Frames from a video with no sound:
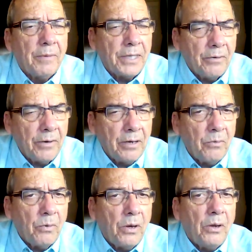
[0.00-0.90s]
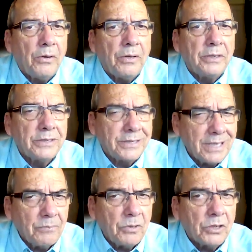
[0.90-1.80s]
but they're in a world
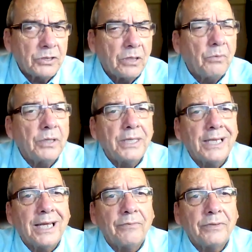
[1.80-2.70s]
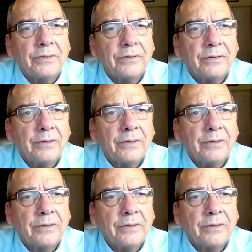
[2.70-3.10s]
similar to the one they left.